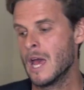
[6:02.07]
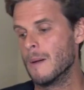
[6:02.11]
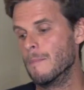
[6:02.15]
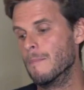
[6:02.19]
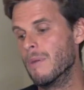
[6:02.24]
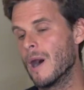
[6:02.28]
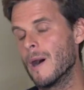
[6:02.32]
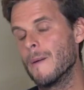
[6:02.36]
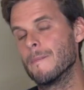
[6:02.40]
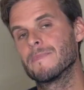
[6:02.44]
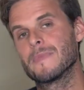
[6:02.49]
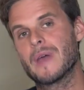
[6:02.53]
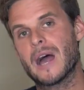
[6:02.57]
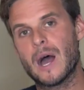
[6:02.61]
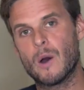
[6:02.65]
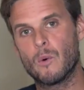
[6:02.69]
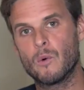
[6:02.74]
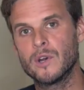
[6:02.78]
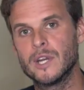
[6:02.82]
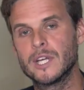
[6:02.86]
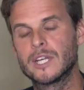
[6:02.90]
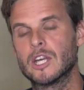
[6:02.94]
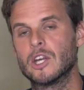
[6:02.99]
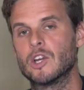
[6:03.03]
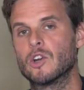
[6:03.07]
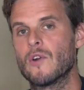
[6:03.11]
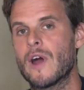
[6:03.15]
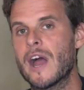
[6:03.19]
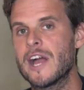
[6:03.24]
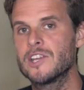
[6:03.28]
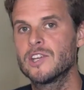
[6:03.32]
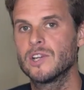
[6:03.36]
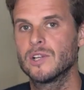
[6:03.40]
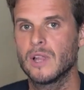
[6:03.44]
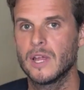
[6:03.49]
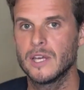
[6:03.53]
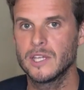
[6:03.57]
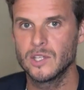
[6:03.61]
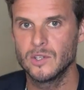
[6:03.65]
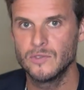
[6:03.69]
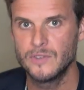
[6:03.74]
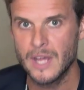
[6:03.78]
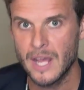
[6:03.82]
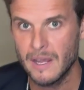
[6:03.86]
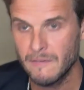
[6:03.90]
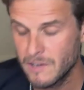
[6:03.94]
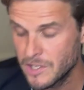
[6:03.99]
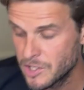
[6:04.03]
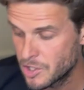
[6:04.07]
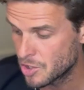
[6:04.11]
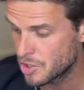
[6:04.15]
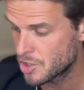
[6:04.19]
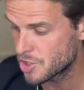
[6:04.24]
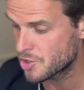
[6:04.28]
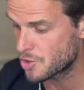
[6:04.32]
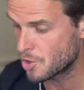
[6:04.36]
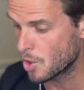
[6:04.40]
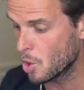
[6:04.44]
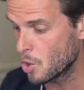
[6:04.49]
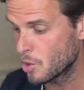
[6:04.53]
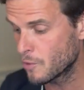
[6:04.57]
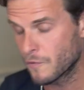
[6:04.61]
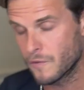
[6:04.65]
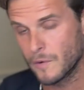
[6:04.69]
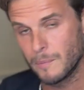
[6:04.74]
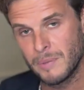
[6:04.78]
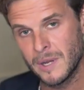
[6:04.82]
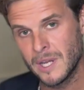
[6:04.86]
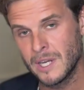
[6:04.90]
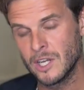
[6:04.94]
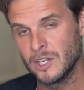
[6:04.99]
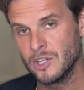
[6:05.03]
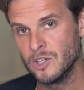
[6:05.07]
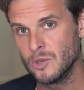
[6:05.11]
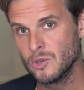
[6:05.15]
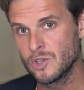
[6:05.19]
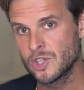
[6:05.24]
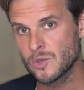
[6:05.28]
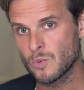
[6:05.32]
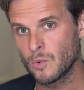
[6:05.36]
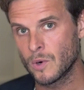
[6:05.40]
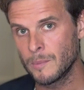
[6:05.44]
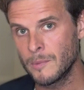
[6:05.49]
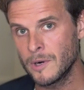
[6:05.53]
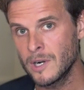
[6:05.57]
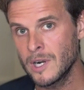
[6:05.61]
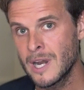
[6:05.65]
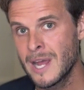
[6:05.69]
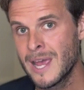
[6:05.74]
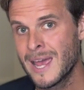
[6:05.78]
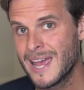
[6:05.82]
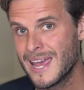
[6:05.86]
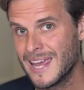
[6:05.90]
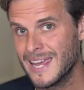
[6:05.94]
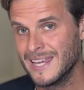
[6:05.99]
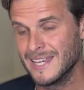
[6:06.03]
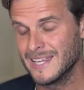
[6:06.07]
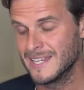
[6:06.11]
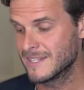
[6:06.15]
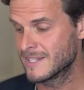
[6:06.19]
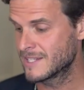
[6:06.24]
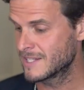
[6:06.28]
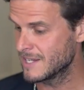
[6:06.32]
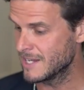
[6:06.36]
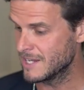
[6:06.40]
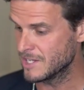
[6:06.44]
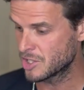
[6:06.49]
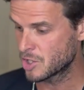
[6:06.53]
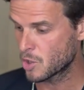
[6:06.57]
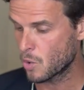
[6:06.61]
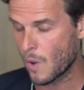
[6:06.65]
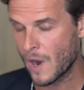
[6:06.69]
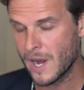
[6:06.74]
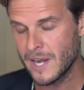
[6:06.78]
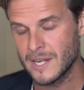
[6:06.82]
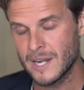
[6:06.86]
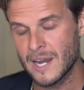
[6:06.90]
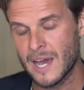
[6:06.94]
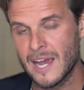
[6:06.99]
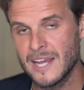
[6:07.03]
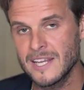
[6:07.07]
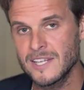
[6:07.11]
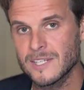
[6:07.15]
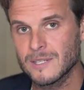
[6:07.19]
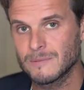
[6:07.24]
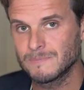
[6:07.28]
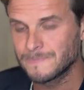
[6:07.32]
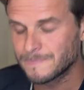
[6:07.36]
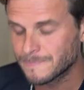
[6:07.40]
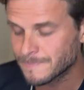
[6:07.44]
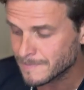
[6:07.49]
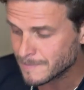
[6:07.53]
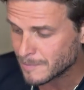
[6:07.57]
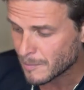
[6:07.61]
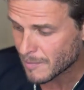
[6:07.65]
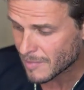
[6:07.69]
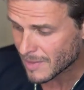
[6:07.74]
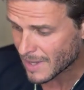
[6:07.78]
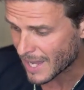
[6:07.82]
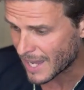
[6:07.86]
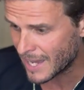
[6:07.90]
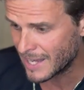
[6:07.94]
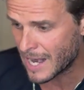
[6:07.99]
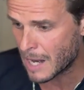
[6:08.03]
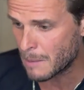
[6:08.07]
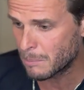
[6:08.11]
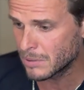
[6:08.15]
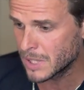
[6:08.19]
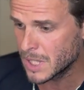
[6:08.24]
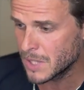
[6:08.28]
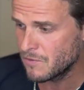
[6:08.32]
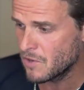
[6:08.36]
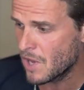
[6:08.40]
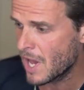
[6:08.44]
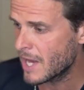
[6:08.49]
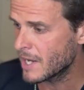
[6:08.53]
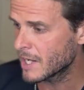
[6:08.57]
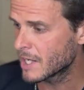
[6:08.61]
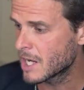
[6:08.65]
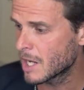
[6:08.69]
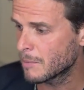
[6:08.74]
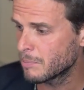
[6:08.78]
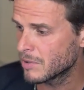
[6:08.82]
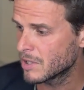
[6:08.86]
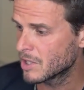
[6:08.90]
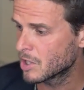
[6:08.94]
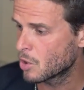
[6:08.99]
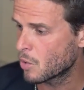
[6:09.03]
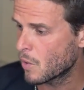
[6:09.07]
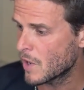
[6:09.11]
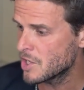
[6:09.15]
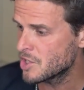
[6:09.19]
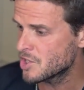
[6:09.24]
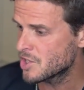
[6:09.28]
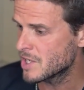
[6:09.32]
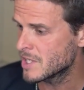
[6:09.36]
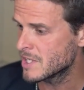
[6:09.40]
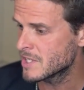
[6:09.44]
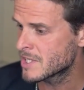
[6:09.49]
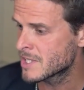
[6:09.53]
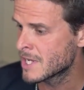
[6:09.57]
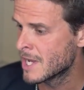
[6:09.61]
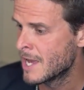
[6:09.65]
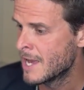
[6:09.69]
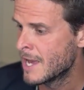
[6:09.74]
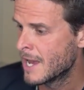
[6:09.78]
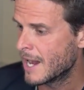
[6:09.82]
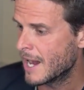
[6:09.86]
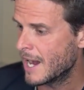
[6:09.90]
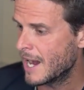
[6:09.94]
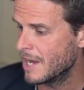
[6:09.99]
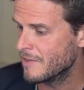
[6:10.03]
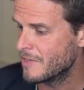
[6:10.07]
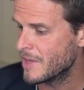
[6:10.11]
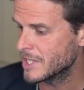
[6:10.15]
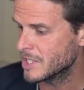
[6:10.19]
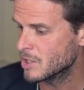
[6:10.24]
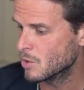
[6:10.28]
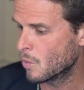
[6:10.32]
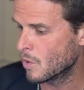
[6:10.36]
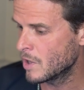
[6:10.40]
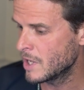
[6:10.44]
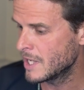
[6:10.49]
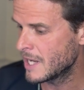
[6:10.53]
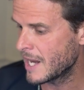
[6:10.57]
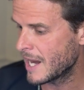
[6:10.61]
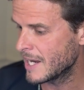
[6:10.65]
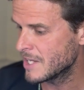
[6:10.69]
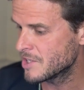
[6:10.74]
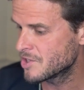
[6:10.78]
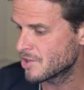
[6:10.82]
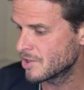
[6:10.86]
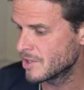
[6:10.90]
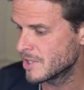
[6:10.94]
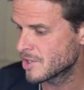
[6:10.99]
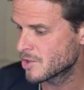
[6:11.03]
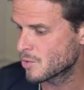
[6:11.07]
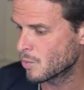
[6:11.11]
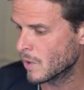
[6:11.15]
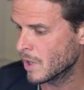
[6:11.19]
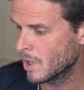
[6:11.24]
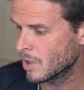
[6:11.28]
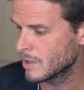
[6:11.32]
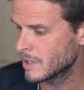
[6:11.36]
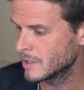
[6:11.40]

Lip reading: But I want to congratulate you, David. Your stroke for being a new swimmer is quite nice. And I believe you had a couple of questions that you wanted answered as well.